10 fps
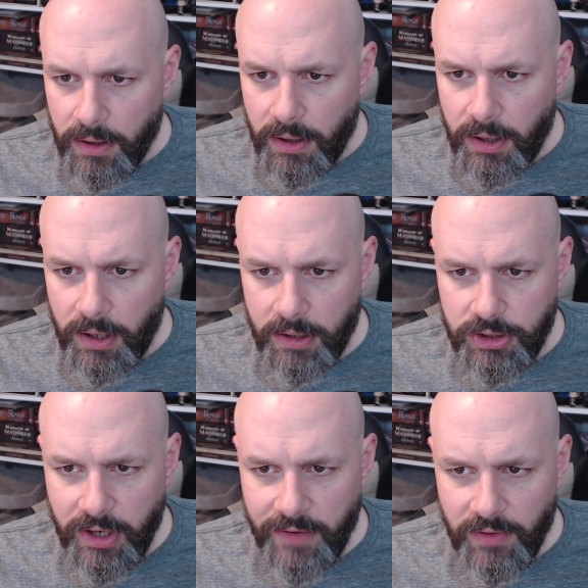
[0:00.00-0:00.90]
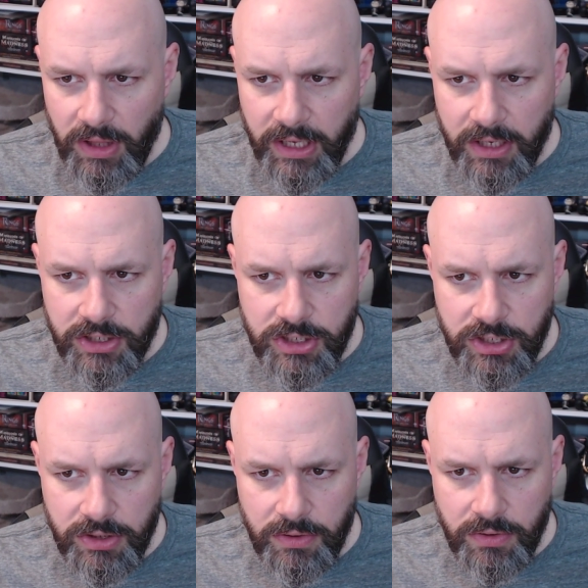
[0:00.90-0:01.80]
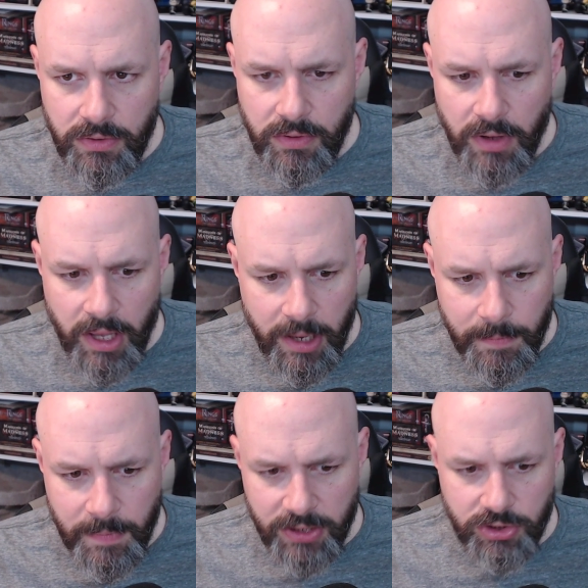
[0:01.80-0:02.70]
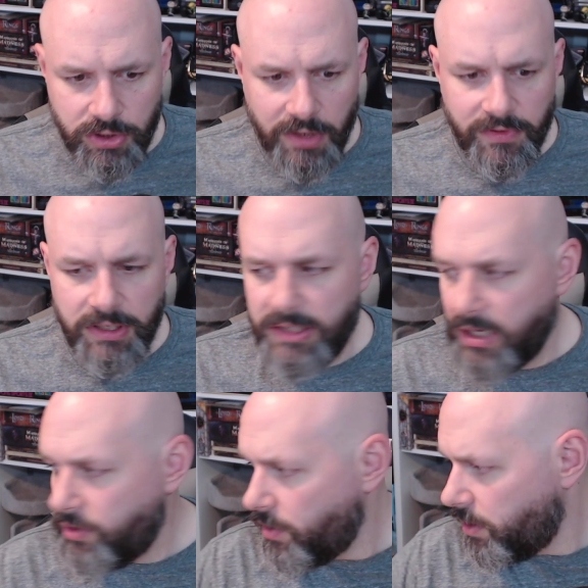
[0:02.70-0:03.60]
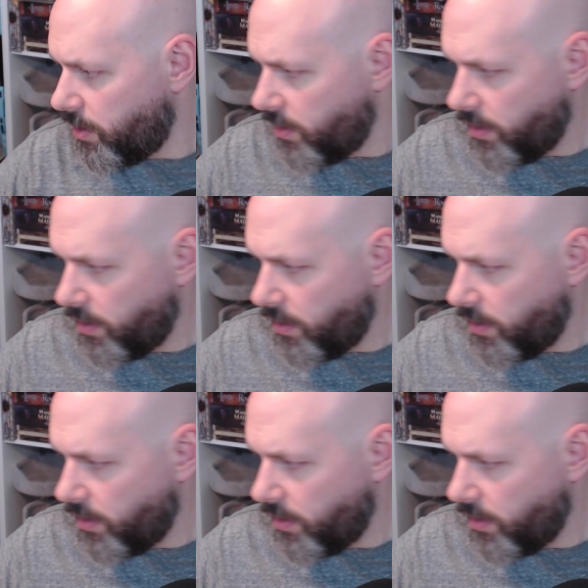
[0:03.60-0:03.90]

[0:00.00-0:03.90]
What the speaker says: Do you have a link to a picture of it, Nintendork?